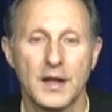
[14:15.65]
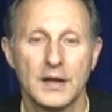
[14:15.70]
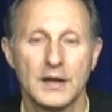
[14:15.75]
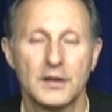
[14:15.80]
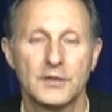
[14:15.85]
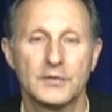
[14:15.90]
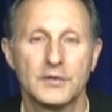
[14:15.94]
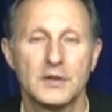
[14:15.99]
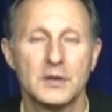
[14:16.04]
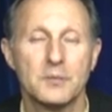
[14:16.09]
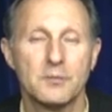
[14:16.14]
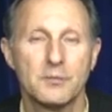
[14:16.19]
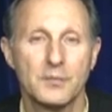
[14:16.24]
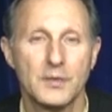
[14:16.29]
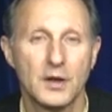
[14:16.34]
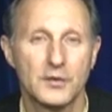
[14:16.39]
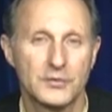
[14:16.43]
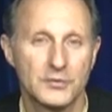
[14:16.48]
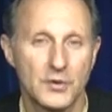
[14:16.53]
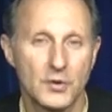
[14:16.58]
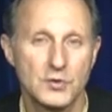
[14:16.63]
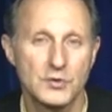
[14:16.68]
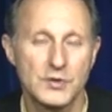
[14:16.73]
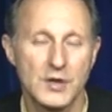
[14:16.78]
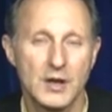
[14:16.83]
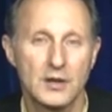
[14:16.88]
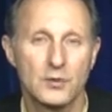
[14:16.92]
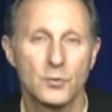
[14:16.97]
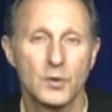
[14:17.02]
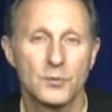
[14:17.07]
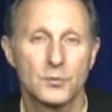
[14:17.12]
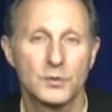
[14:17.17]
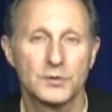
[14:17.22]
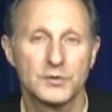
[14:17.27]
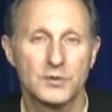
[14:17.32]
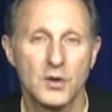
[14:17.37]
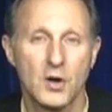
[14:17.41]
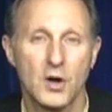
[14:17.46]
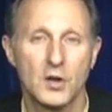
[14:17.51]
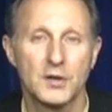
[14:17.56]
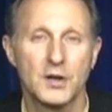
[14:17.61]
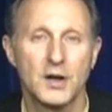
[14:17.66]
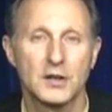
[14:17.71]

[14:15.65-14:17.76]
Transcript: It's associated with what's called